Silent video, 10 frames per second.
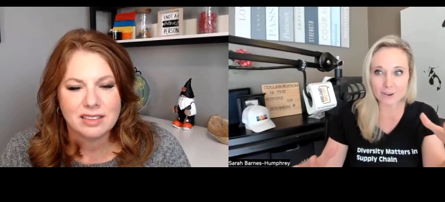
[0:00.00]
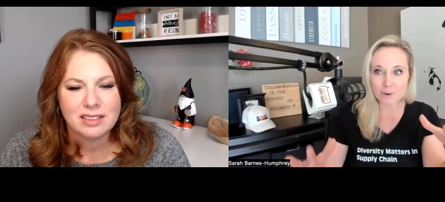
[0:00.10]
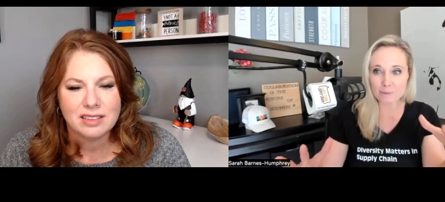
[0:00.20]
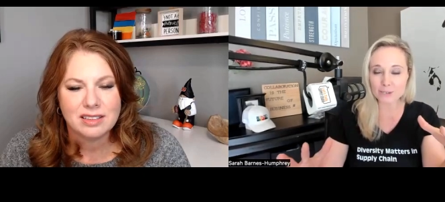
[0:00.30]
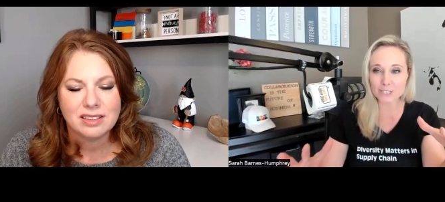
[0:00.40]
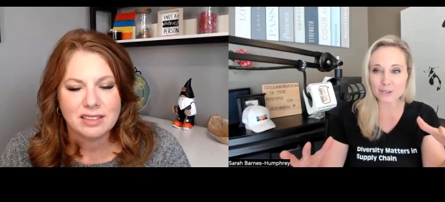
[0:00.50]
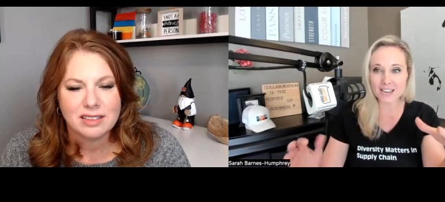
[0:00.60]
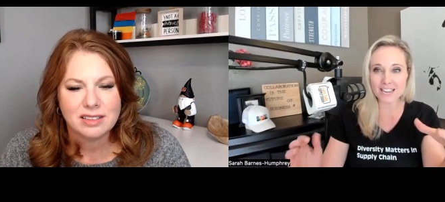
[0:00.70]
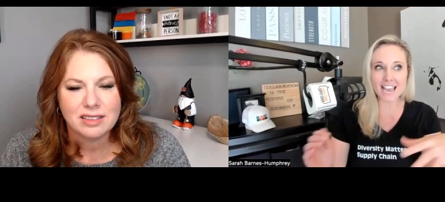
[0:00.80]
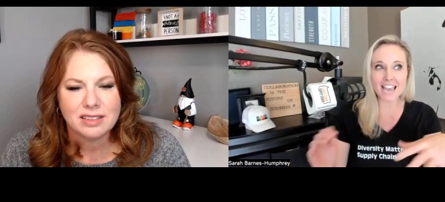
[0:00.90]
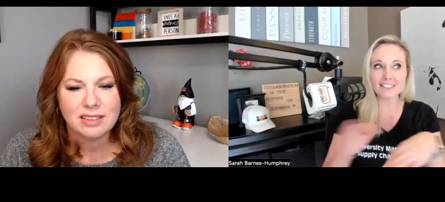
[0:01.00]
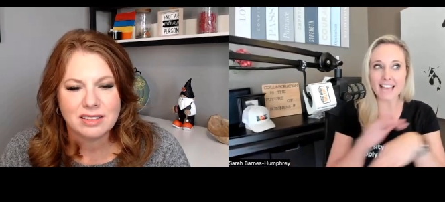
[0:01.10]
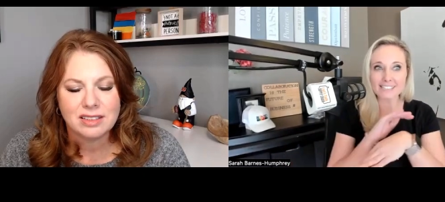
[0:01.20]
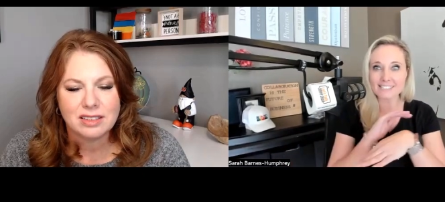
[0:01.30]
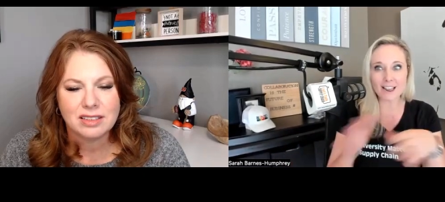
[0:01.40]
Speaker 1: for what we're doing. And
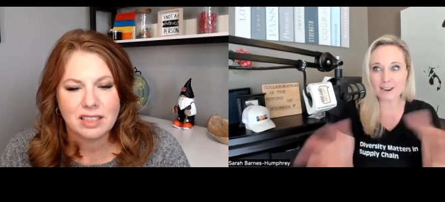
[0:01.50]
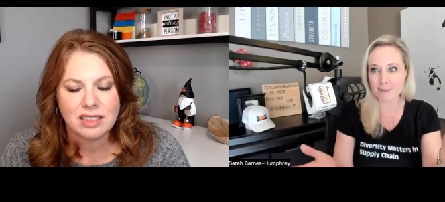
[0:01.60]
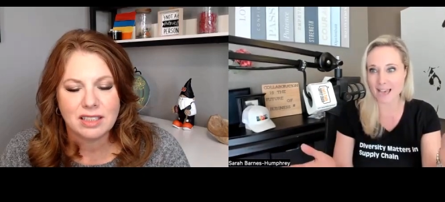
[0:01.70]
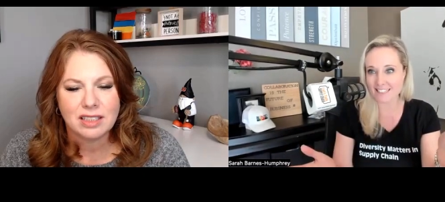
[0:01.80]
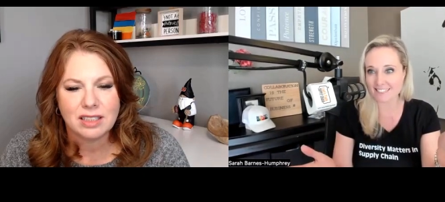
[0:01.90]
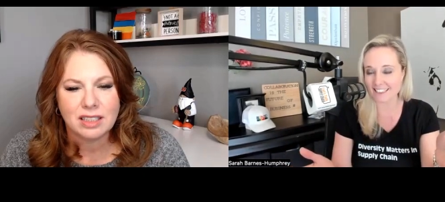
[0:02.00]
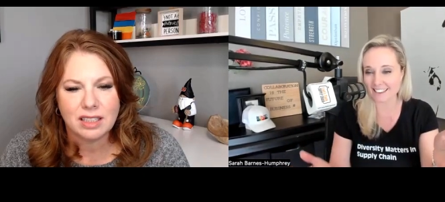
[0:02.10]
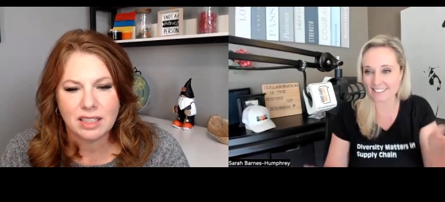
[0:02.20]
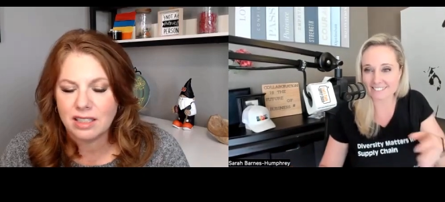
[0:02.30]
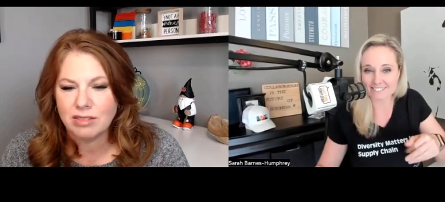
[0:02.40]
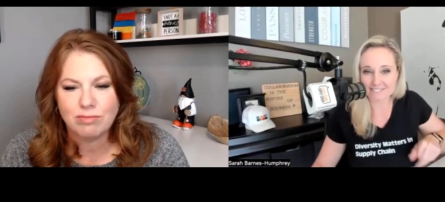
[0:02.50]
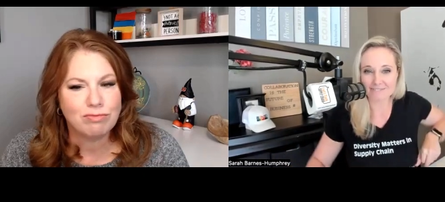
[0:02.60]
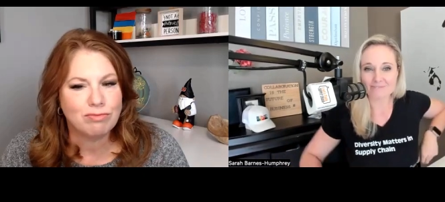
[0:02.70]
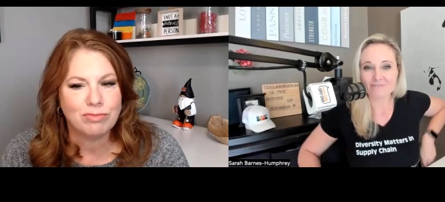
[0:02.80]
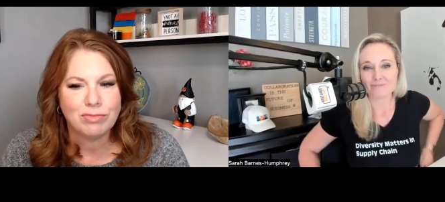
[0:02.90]
that's not a bad thing.
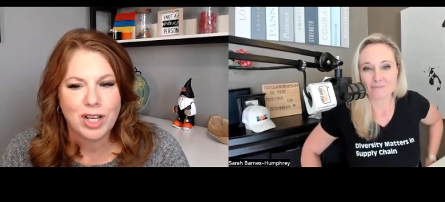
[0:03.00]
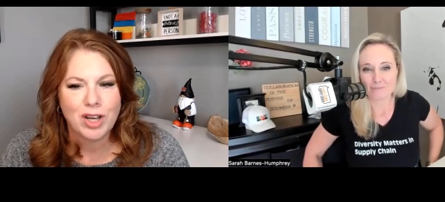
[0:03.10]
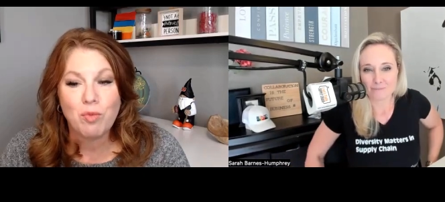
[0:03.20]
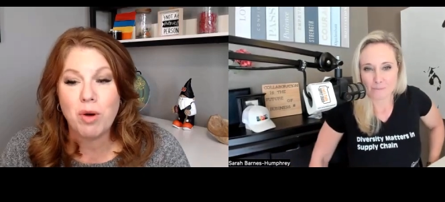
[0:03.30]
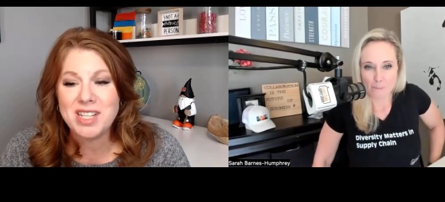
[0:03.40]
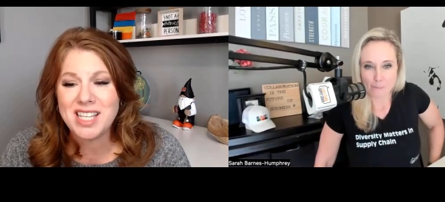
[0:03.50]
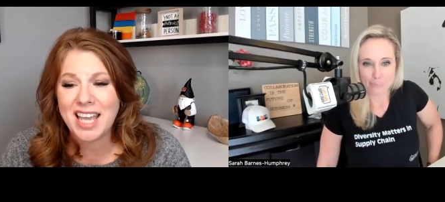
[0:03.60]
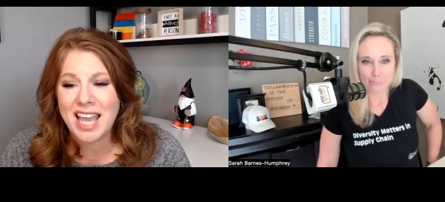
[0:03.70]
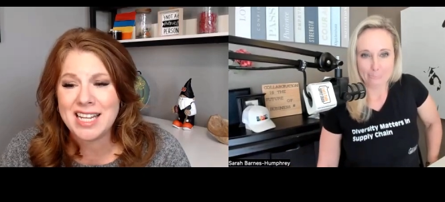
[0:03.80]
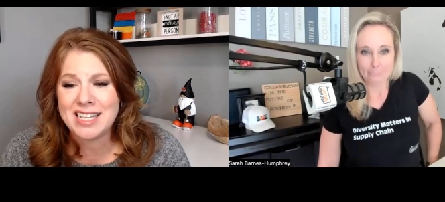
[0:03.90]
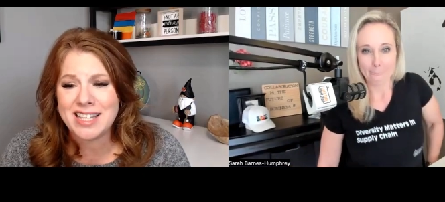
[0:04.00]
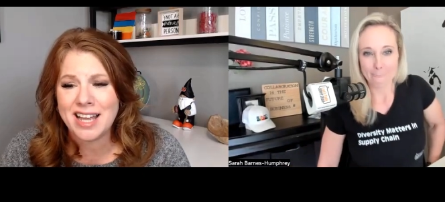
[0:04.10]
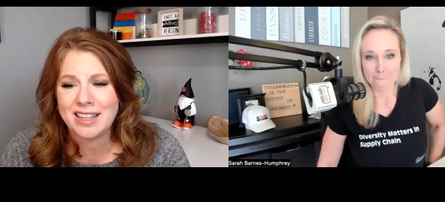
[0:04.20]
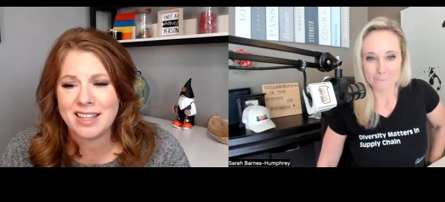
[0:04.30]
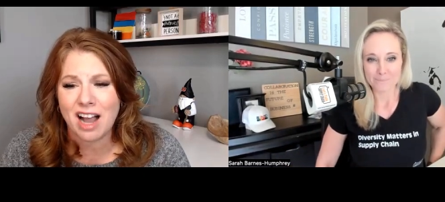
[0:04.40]
Speaker 2: What was it Katie said
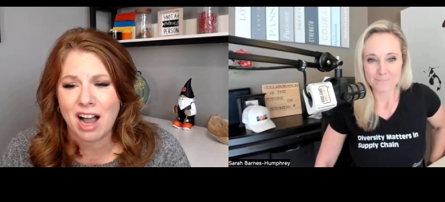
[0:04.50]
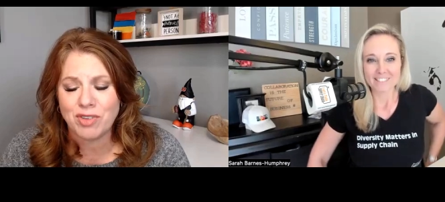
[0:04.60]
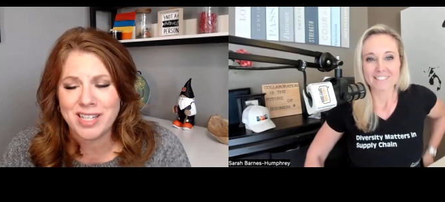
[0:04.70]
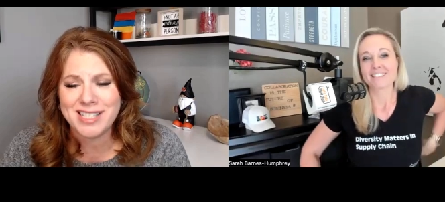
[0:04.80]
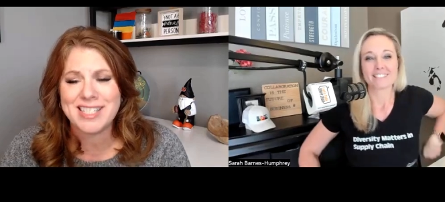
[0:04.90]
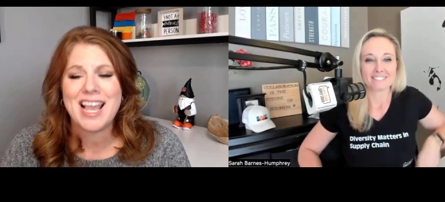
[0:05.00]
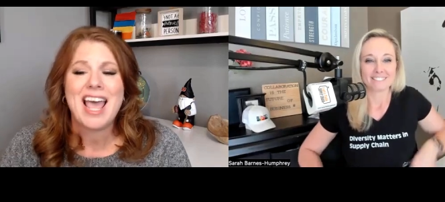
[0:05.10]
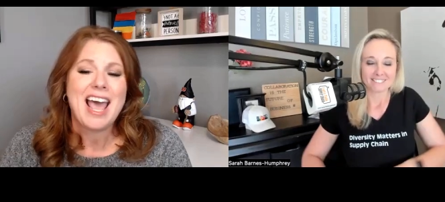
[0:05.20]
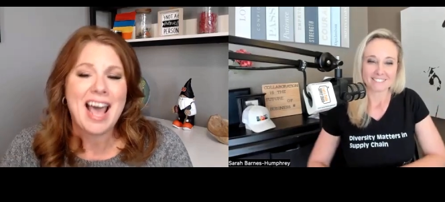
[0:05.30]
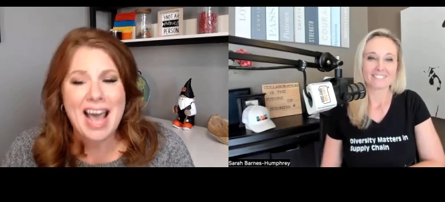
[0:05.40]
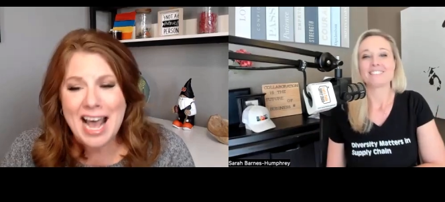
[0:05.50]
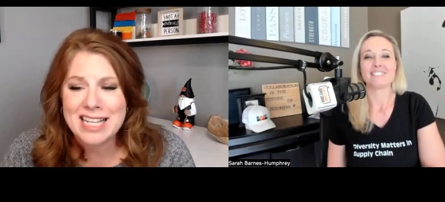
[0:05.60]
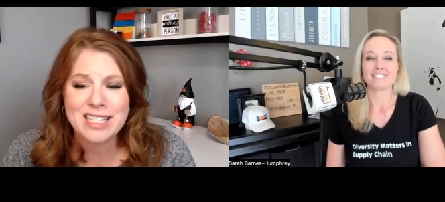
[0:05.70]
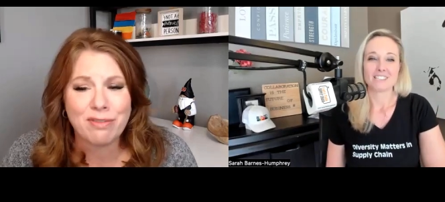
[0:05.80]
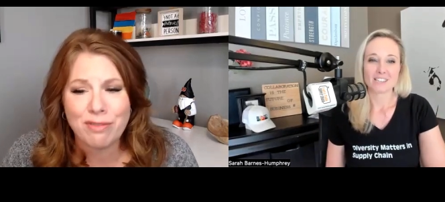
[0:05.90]
at the conference?
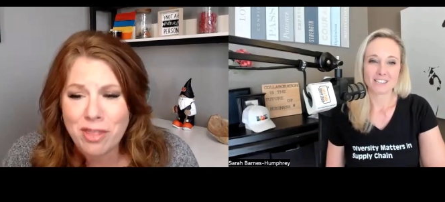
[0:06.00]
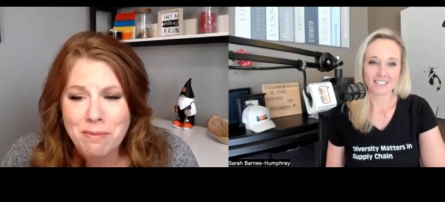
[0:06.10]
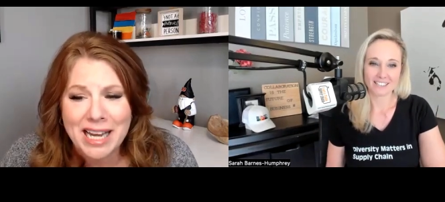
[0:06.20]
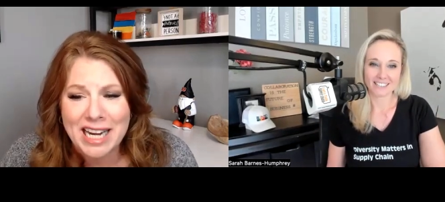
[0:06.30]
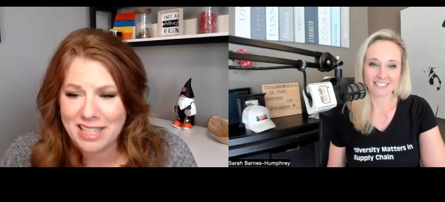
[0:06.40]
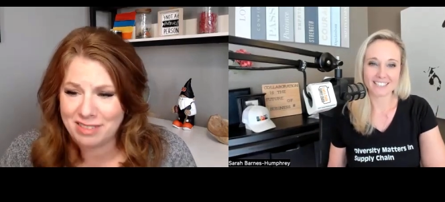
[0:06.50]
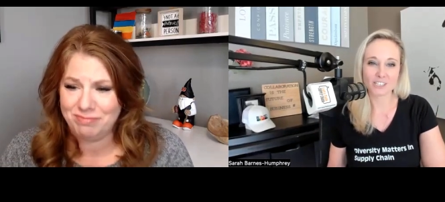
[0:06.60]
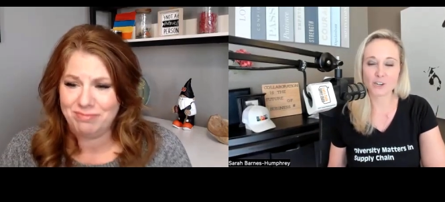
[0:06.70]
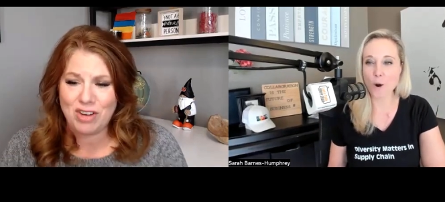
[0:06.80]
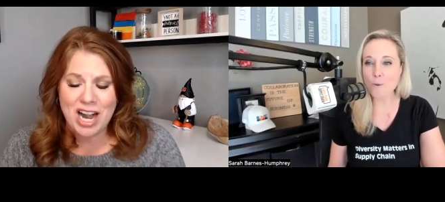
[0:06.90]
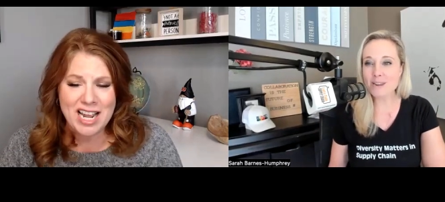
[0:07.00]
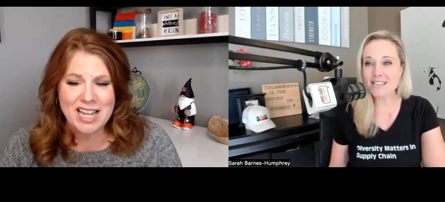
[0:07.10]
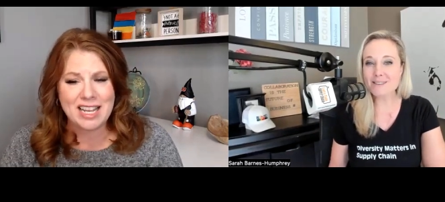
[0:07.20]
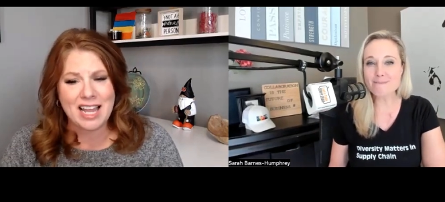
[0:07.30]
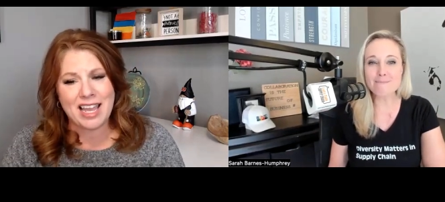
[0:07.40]
Ask for the money. Show right? me
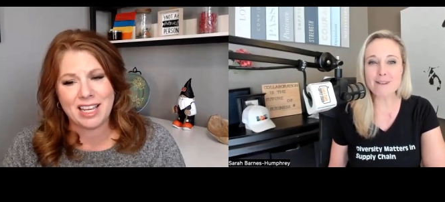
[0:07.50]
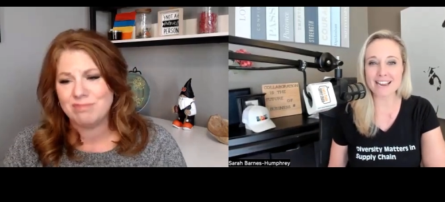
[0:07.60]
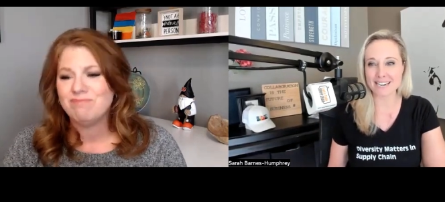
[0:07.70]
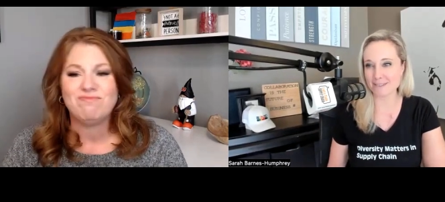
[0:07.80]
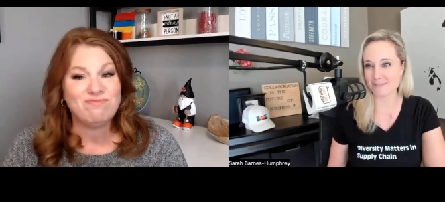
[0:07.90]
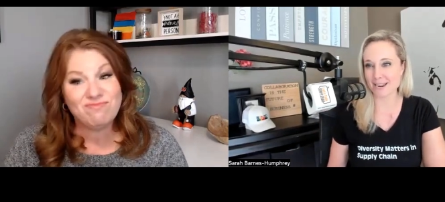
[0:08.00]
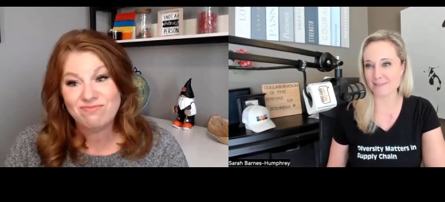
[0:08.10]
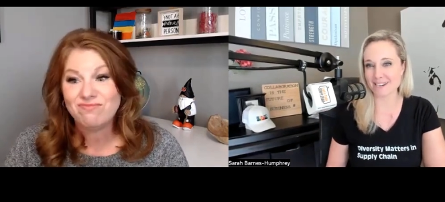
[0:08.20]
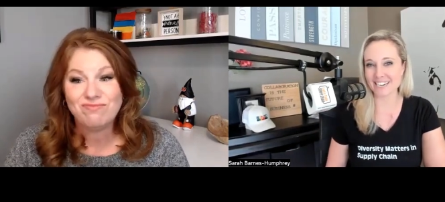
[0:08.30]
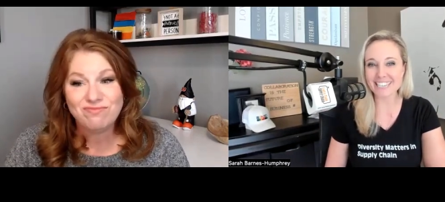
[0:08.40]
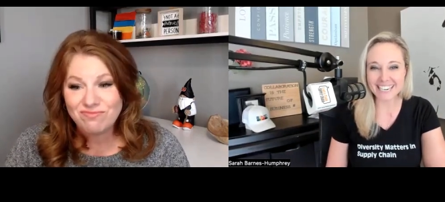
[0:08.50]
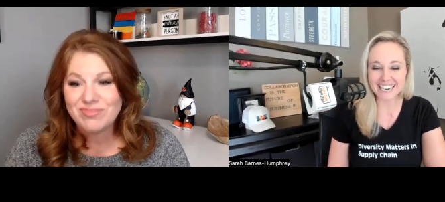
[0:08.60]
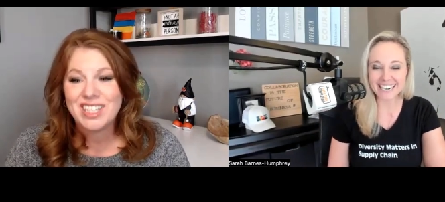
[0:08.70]
the money, baby.